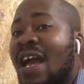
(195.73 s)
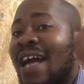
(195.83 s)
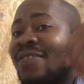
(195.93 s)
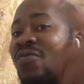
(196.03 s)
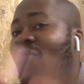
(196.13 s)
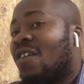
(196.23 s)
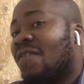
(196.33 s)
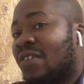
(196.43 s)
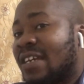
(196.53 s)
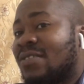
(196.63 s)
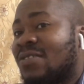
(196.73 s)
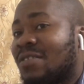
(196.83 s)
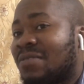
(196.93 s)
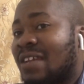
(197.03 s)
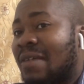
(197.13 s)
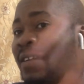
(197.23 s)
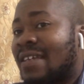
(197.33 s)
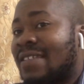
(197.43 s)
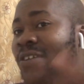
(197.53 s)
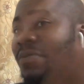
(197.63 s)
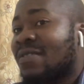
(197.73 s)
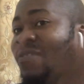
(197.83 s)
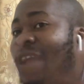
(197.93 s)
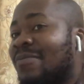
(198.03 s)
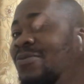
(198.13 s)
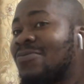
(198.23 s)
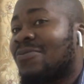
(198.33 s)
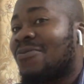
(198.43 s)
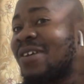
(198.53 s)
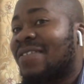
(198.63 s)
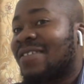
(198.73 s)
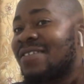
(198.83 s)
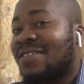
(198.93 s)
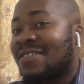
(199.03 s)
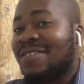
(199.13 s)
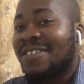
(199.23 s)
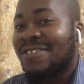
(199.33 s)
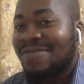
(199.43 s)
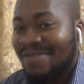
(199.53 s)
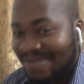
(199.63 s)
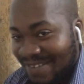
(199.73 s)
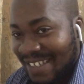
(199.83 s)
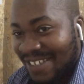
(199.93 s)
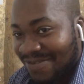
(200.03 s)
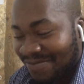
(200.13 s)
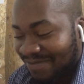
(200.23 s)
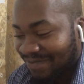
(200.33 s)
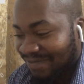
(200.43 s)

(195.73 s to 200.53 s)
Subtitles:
And do not forget to subscribe, guys. Subscribe to Quarters Studio. See you.